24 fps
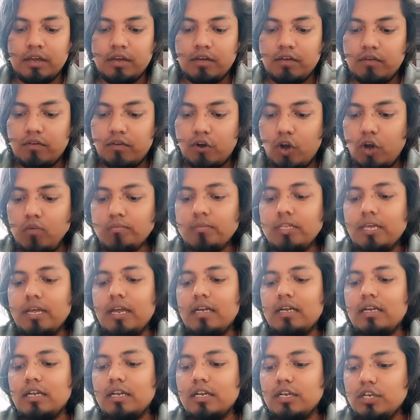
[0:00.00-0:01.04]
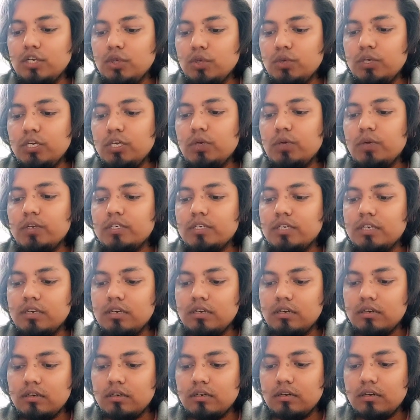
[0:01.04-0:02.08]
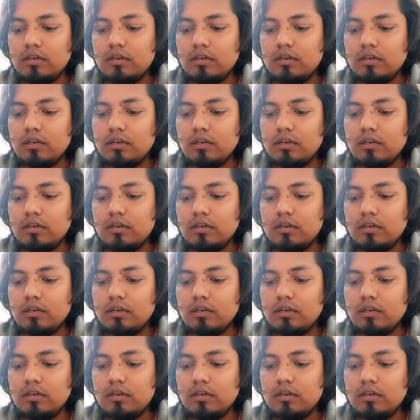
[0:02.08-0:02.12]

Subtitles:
From that new equation,